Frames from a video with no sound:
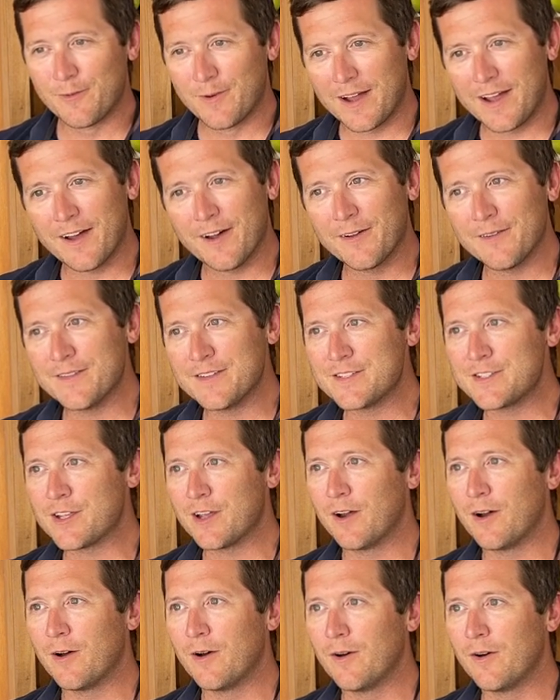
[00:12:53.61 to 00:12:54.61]
Well,
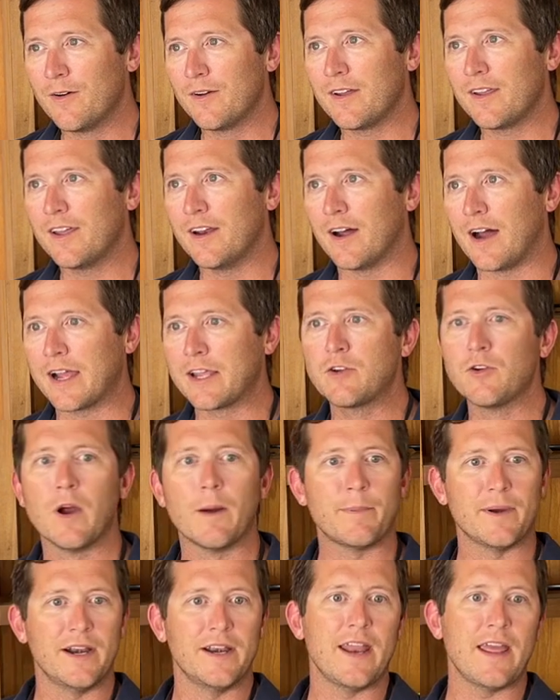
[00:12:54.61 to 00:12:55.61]
so you know, I grew
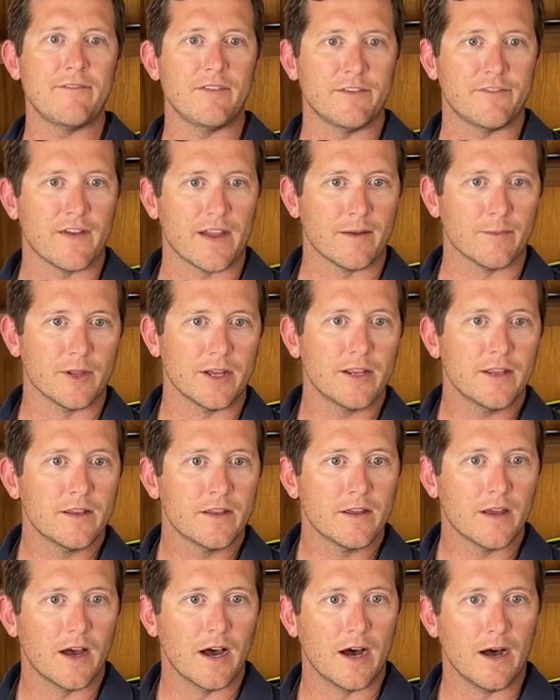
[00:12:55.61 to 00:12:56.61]
up in a Navy family.
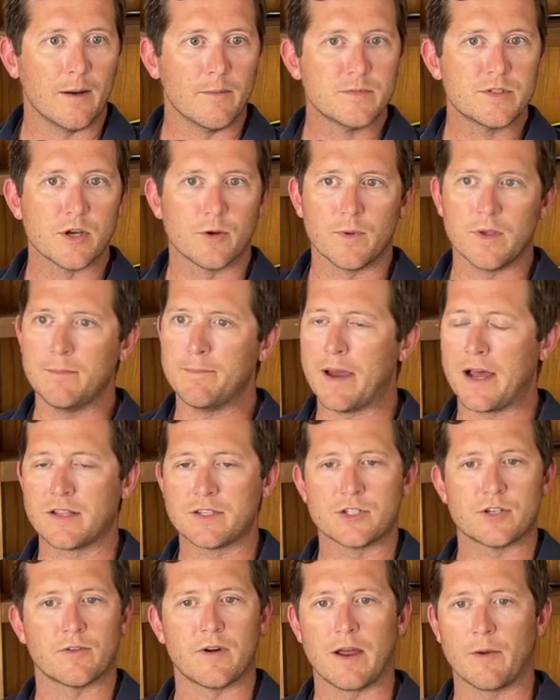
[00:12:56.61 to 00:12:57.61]
So we
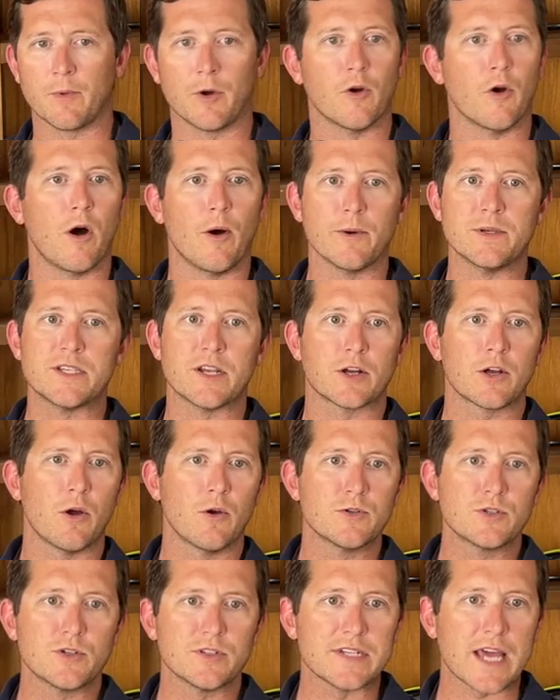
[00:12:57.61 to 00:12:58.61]
bounced around. We were always in a
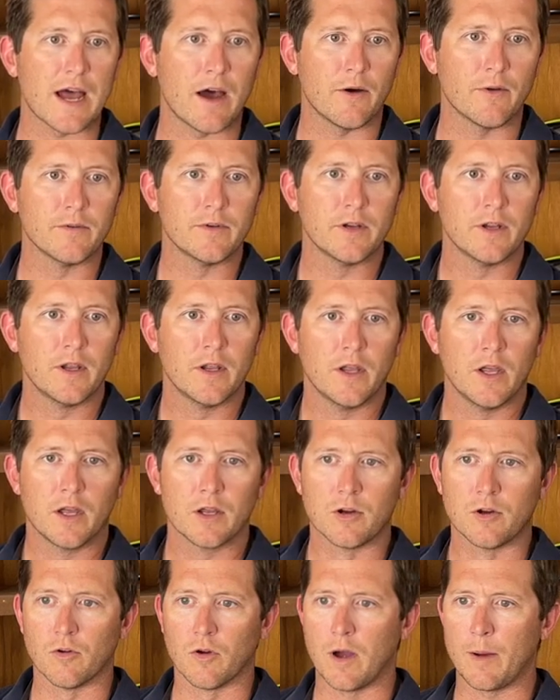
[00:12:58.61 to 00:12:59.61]
coastal town.
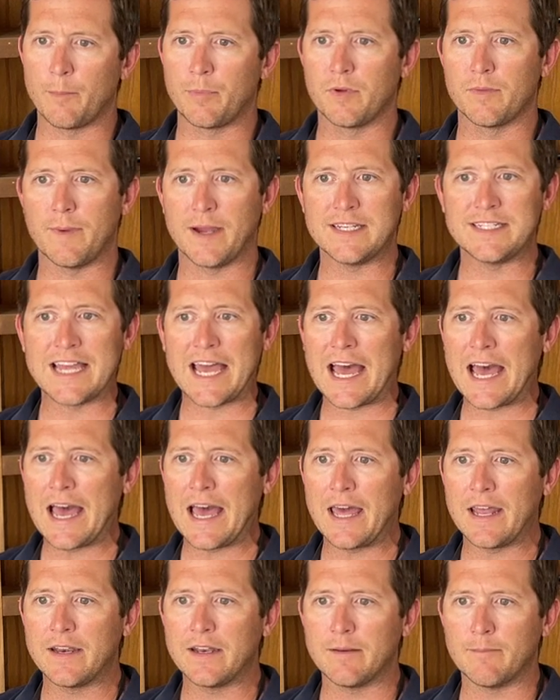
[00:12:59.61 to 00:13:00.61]
Grew up with my
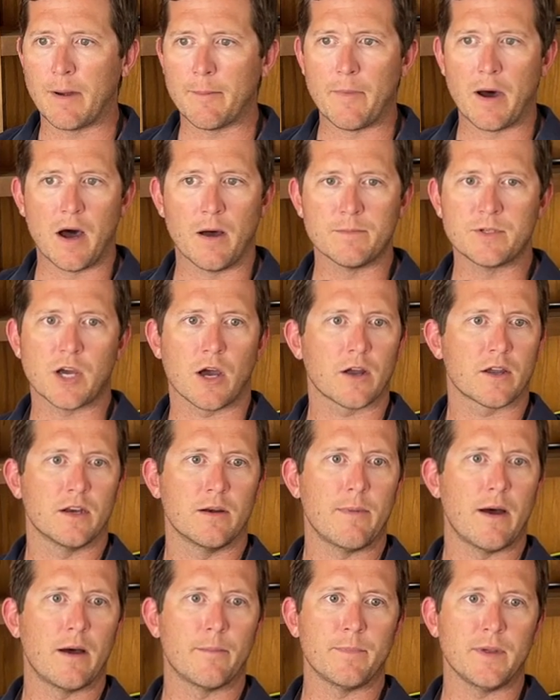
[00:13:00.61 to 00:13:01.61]
dad and my mom talking
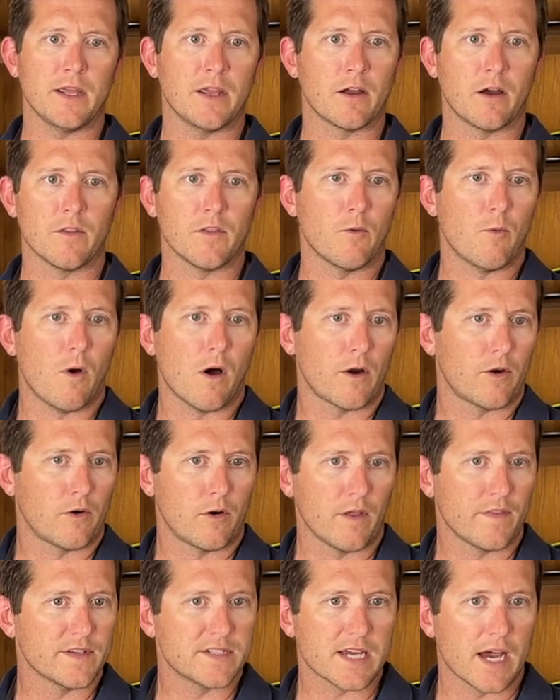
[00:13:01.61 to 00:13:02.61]
about being on the water
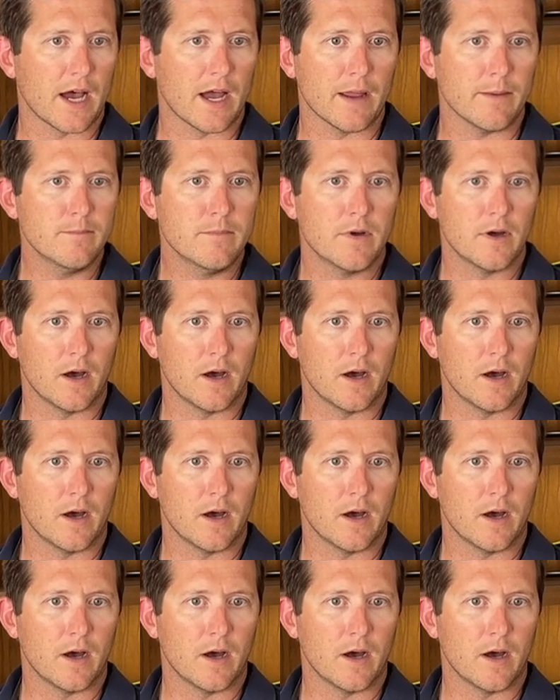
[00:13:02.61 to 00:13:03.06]
all the time.